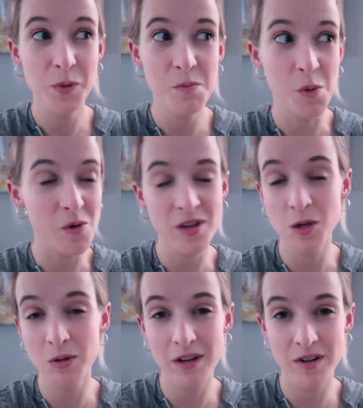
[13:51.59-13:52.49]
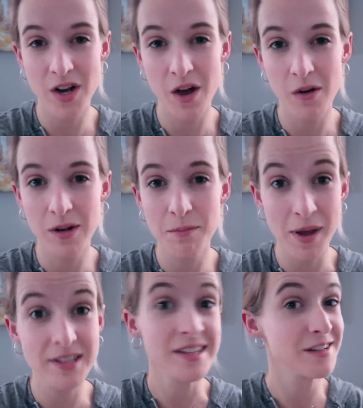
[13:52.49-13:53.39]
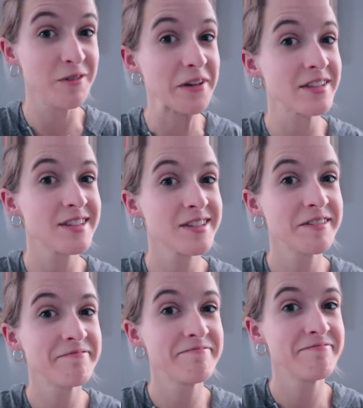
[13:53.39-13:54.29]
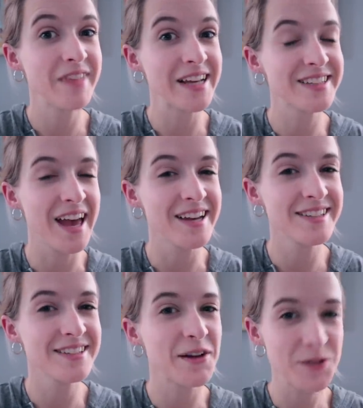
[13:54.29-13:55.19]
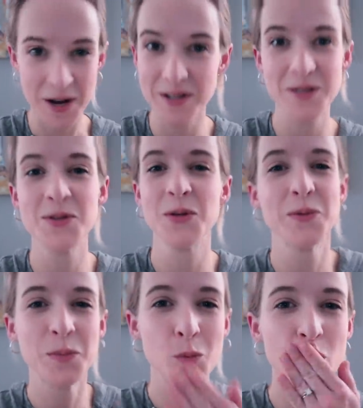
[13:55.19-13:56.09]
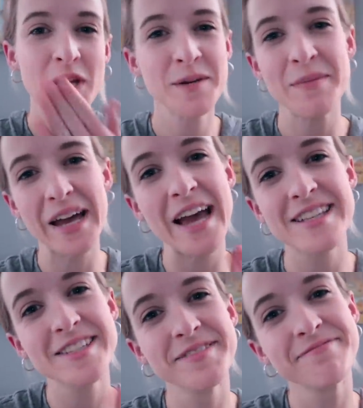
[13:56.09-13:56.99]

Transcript: More than you will ever know, it makes a difference. Thanks, guys. I'll talk to you soon. Bye, guys.